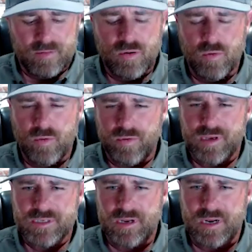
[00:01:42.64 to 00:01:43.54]
cool
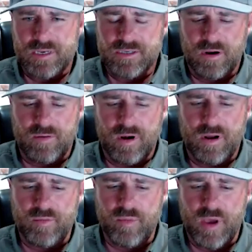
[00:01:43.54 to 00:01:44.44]
things that I saw right
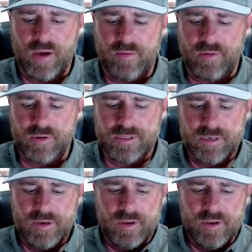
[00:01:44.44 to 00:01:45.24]
off the bat was